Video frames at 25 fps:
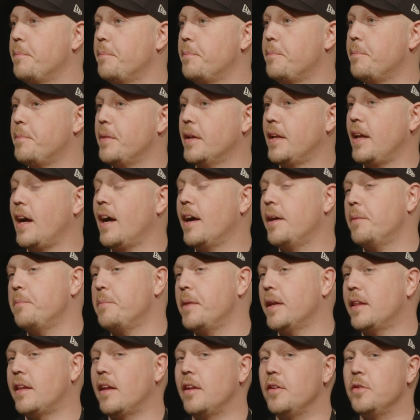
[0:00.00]
But I
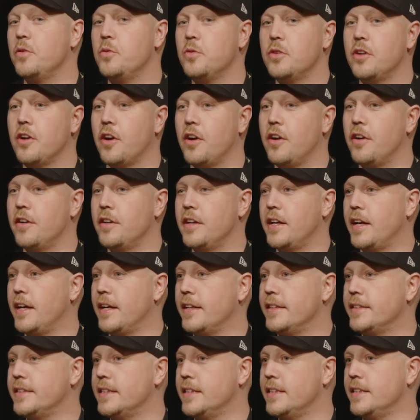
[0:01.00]
met a new girl,
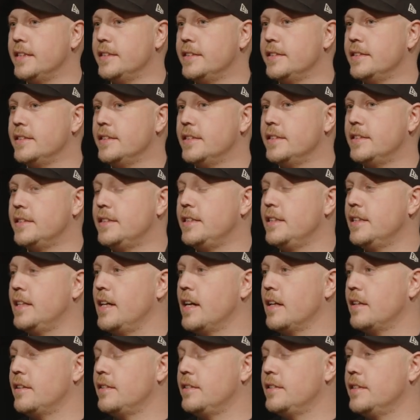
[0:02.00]
and she
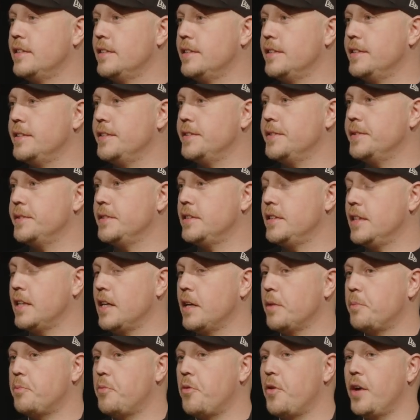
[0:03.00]
got
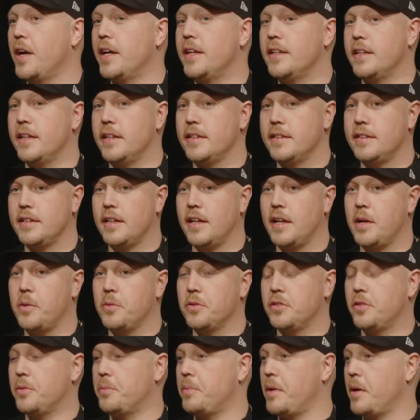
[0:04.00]
pregnant, and I
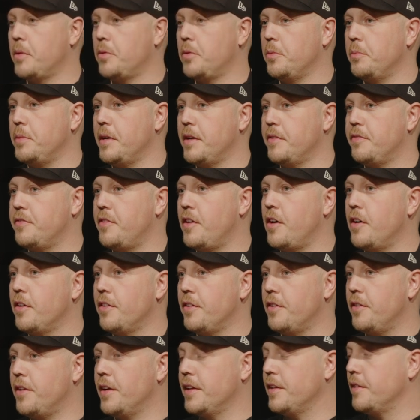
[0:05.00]
was about to be a
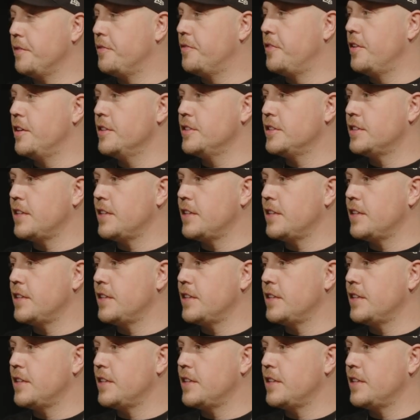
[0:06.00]
father. And the first